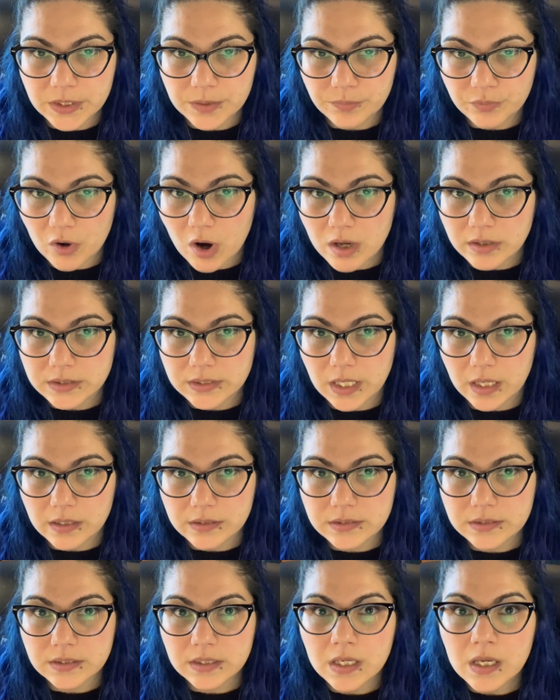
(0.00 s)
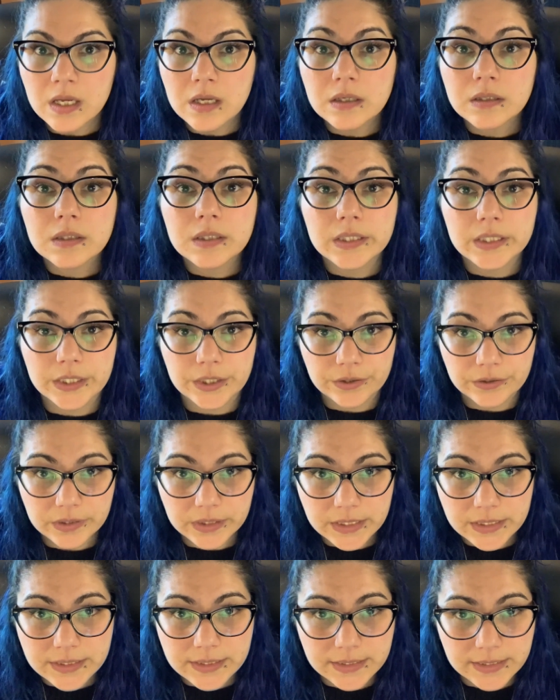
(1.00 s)
the process,
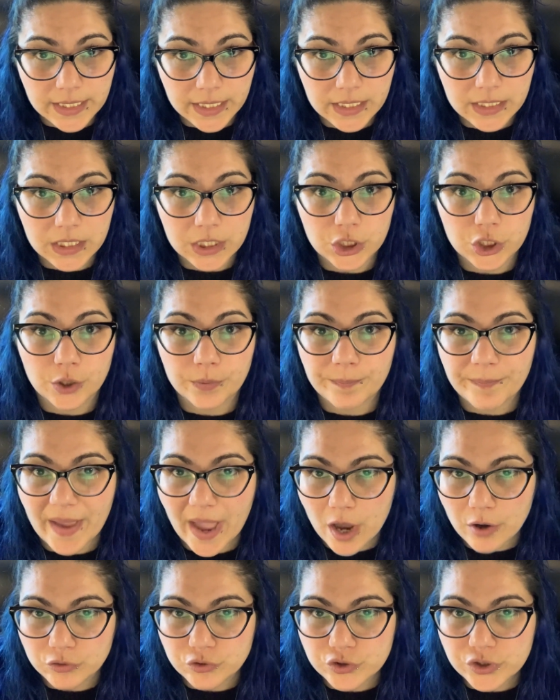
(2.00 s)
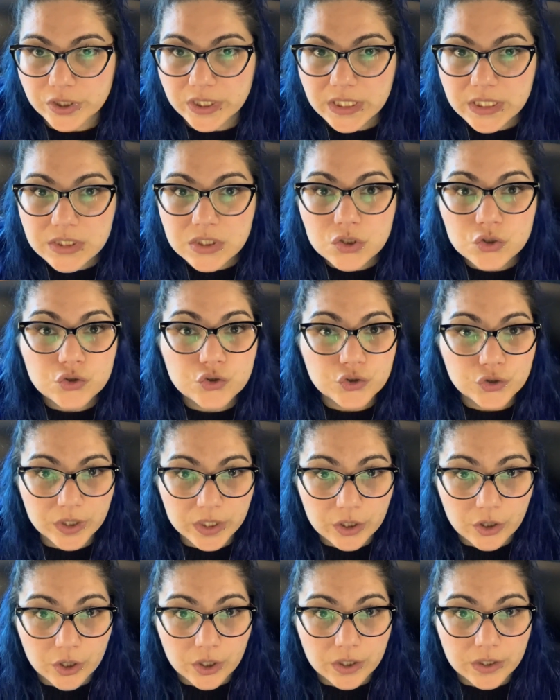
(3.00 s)
clearly stating your boundaries,
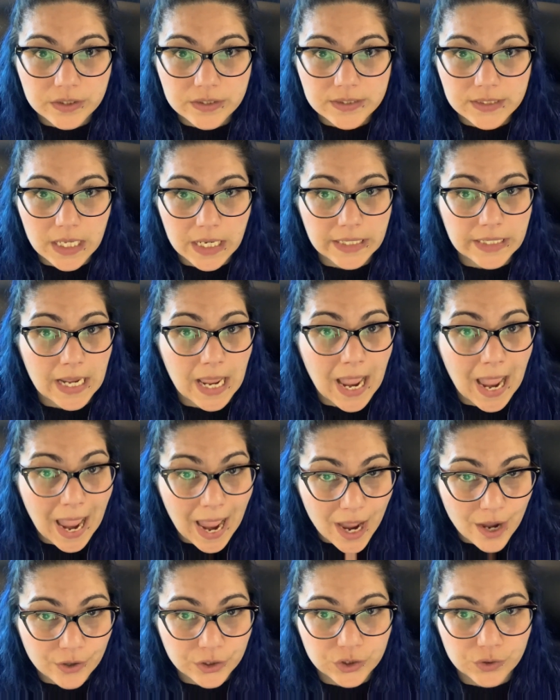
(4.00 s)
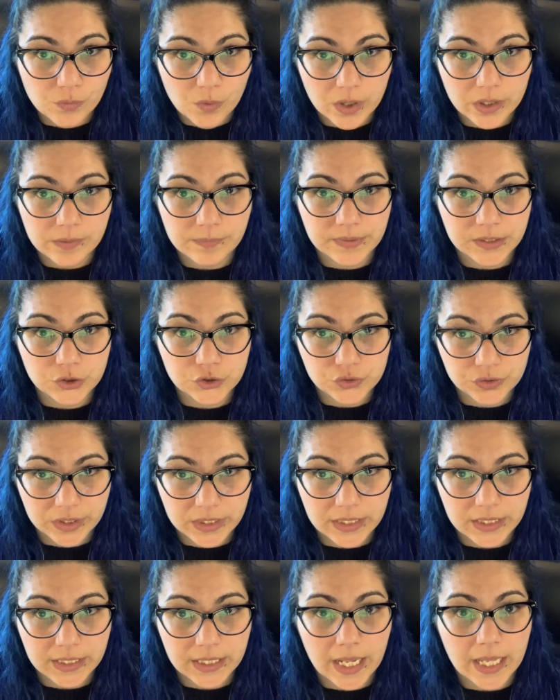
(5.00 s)
triggers, and how you want to be
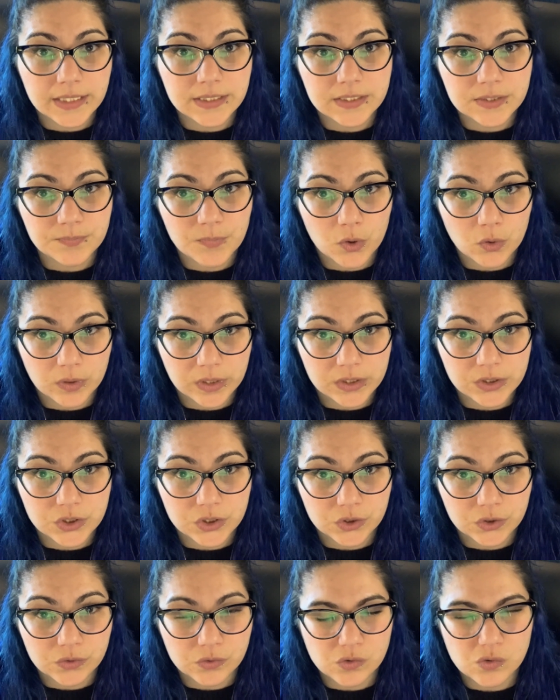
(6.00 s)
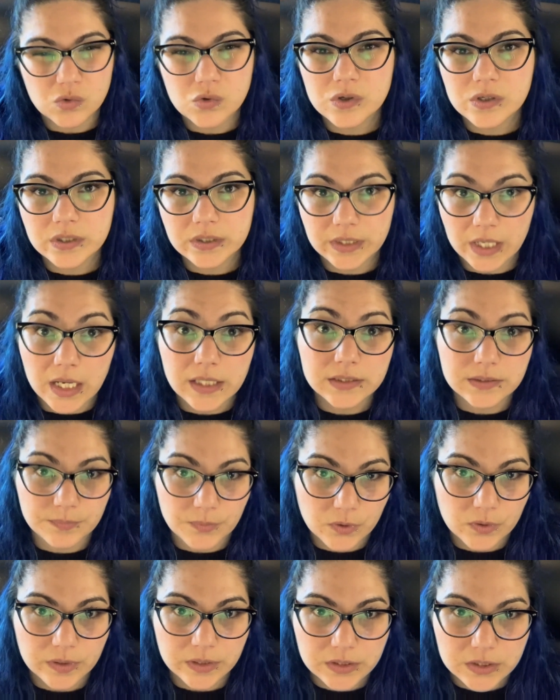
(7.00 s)
treated and spoken to or not
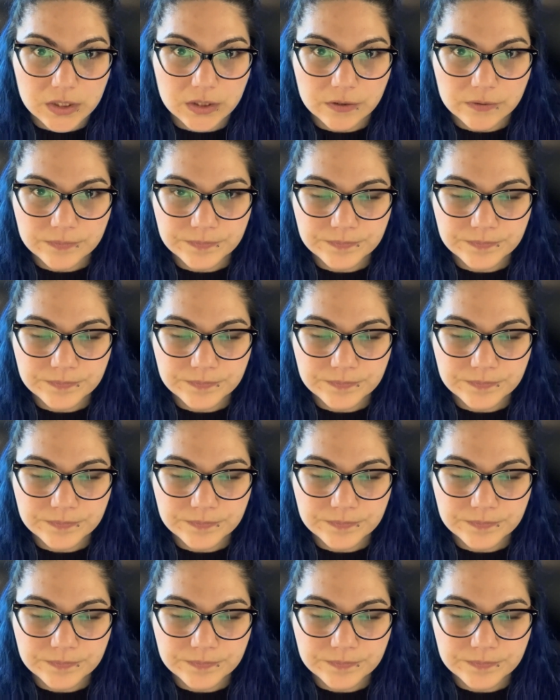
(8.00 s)
spoken to.